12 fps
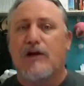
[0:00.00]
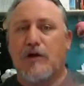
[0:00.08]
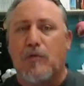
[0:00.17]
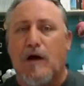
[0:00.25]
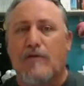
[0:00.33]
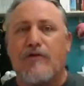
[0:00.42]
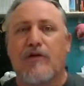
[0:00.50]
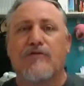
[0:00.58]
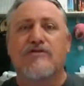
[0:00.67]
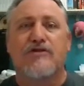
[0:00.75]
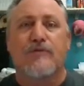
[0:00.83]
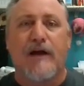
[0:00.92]
you want
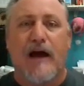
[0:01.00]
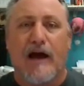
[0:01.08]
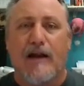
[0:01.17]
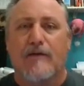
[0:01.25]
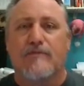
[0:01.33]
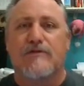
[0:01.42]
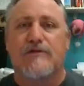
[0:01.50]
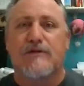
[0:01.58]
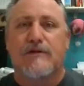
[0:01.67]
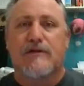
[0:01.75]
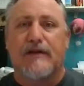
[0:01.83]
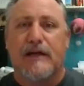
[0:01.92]
those three items,
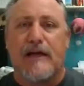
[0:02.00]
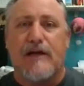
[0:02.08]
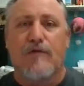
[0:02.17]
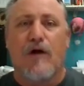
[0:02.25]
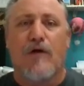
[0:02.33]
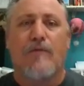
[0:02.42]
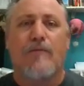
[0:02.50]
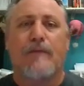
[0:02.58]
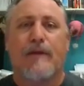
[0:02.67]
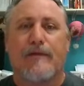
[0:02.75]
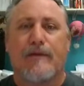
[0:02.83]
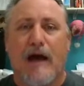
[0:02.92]
the hero,
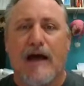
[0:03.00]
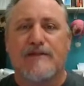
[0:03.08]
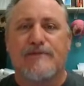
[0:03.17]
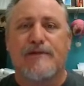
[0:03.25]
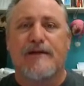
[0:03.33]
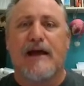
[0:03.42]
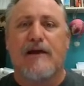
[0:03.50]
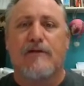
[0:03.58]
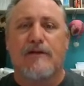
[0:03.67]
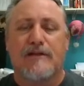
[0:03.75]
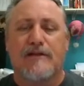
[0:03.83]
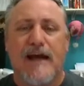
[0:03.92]
the high speed
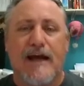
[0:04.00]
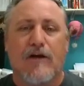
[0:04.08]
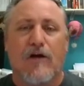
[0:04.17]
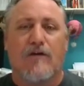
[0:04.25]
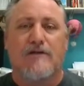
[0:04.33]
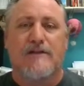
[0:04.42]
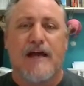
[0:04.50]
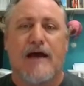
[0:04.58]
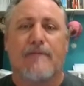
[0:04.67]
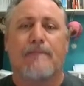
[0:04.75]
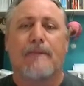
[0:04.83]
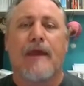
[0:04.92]
gathering, the take it all set.